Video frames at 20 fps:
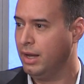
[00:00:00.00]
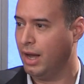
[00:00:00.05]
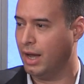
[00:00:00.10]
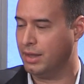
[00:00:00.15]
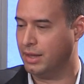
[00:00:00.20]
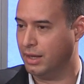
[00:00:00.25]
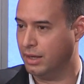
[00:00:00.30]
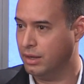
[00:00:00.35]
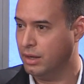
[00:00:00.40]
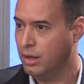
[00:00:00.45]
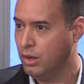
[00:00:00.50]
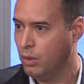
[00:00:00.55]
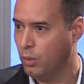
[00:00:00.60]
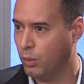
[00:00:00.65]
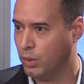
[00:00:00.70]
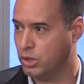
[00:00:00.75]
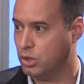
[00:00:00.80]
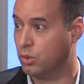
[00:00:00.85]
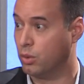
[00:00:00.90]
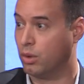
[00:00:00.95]
And then
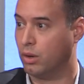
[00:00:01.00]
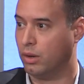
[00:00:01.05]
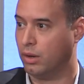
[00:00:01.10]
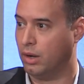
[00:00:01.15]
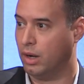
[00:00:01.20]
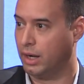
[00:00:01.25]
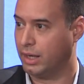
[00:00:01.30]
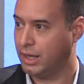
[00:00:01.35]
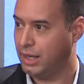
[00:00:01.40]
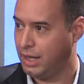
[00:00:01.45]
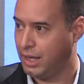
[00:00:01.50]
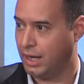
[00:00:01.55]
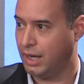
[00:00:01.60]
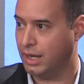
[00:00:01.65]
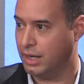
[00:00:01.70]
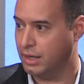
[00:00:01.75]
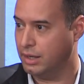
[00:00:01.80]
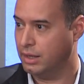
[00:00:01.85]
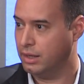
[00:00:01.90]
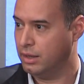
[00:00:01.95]
when you were a
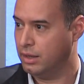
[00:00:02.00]
kid,